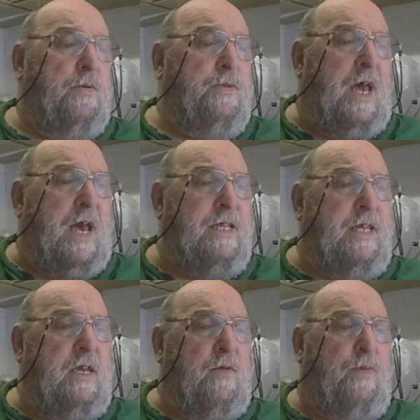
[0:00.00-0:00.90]
The
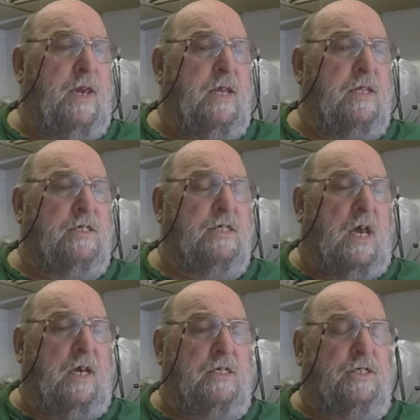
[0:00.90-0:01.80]
idea being as
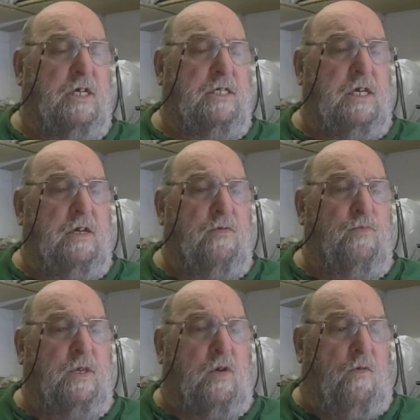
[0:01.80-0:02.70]
I can sit here
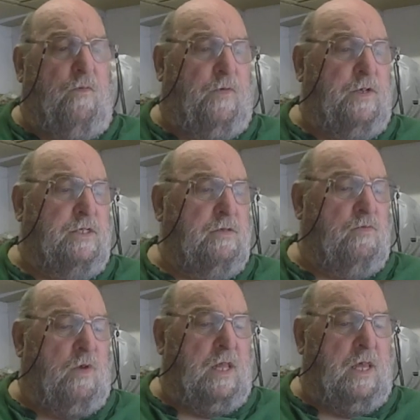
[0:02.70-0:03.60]
in the comfort
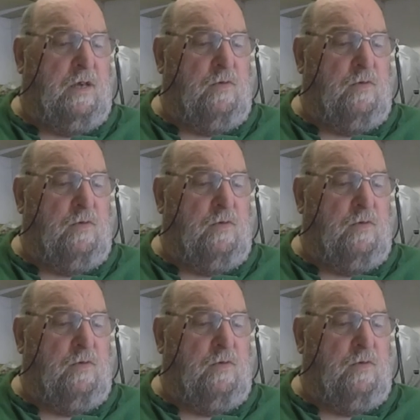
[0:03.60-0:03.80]
while, I,